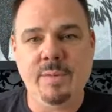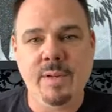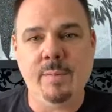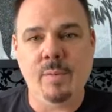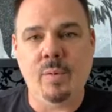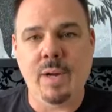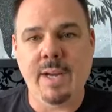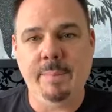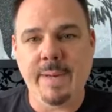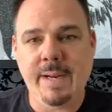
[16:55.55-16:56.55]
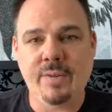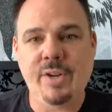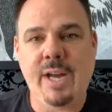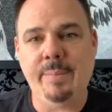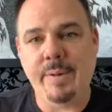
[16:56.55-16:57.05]
It was number one. It beat El
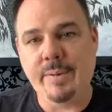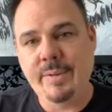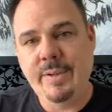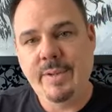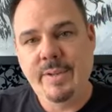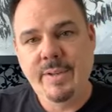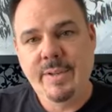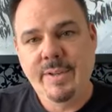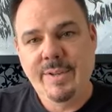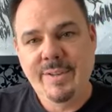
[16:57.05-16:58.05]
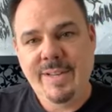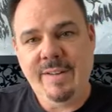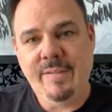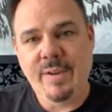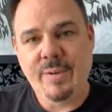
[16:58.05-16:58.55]
Chapo
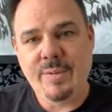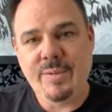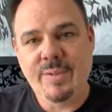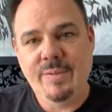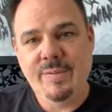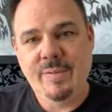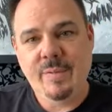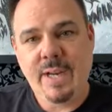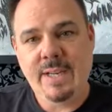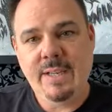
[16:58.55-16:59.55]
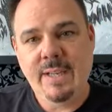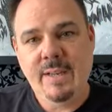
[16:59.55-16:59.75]
in views, right?